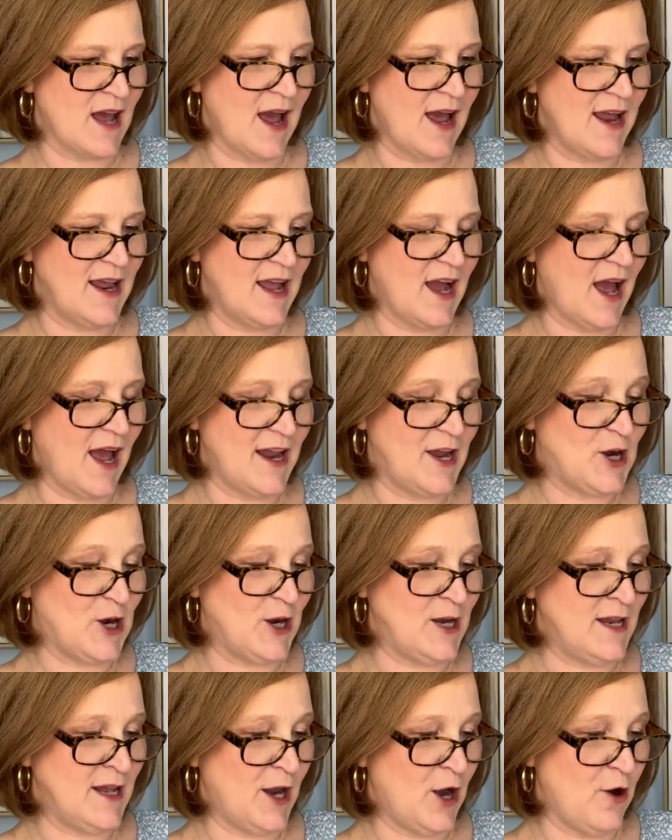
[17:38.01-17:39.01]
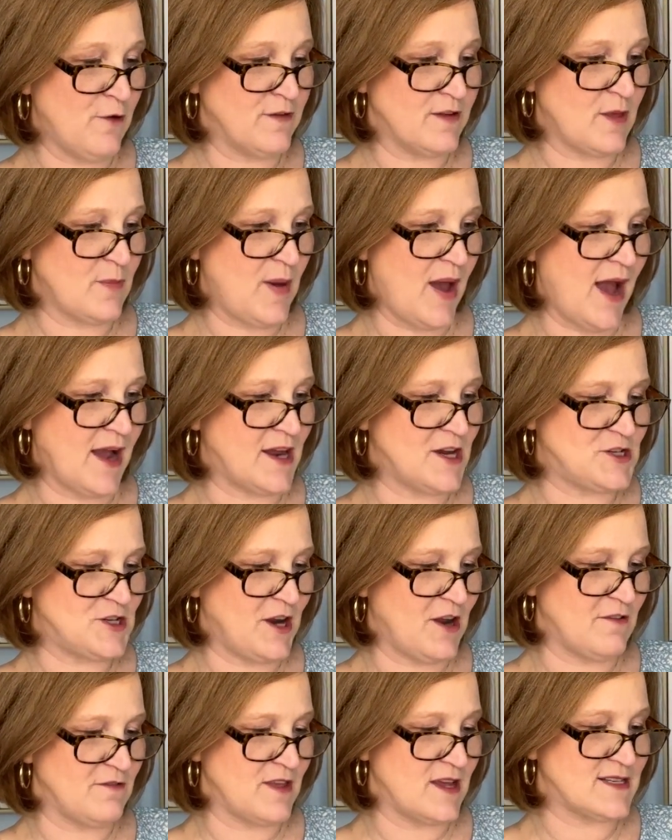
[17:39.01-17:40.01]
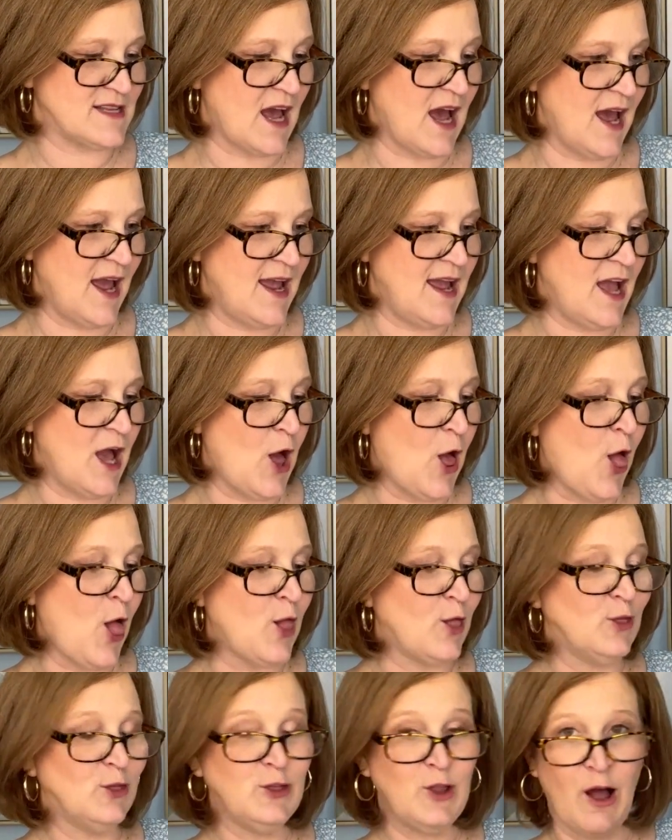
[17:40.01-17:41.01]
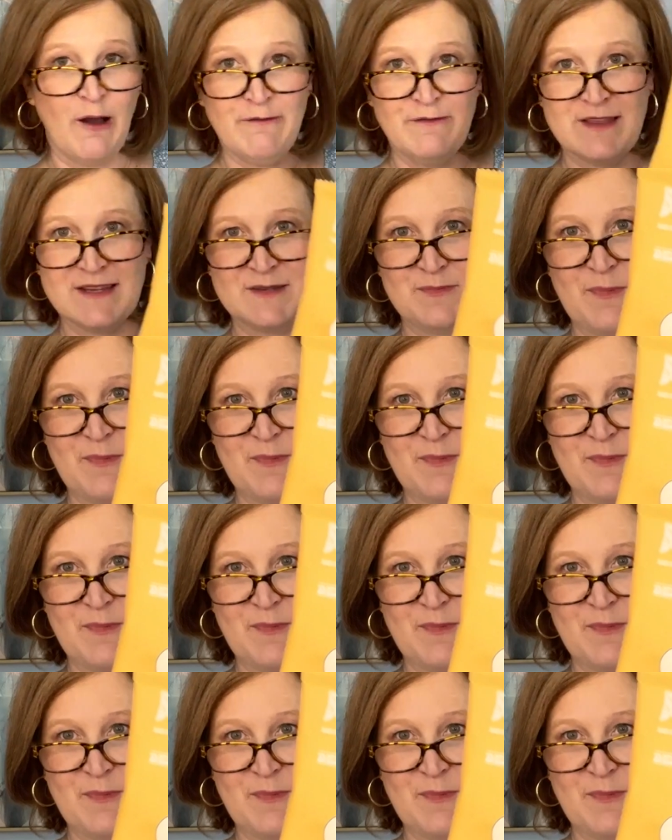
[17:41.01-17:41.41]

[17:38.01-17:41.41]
I, I couldn't get over the packaging of this. I love this